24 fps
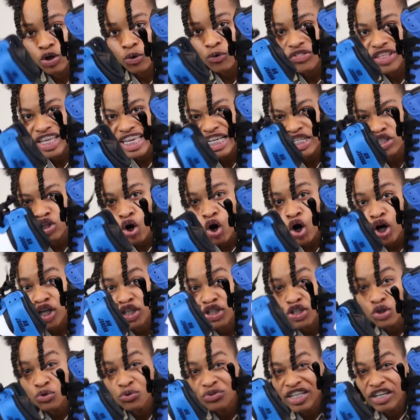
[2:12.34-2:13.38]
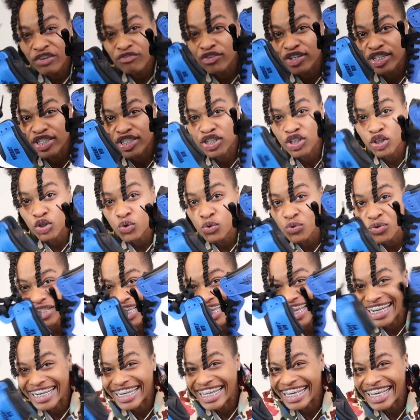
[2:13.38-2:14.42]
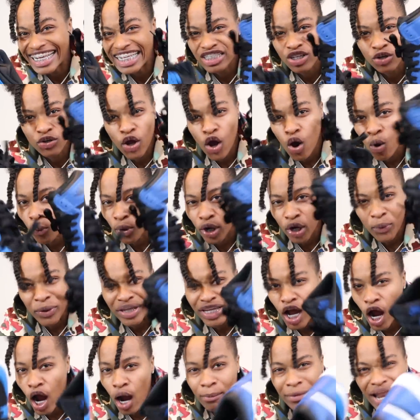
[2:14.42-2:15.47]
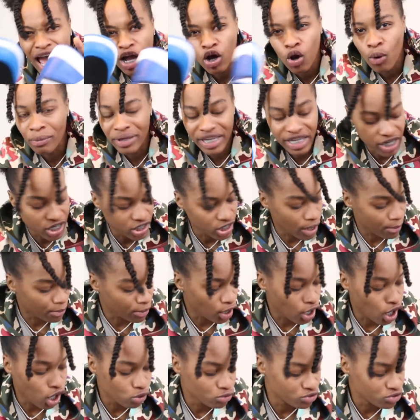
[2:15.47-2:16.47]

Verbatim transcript: So these are two different shoes indeed. So don't worry y'all, I'm not gonna be cutting up her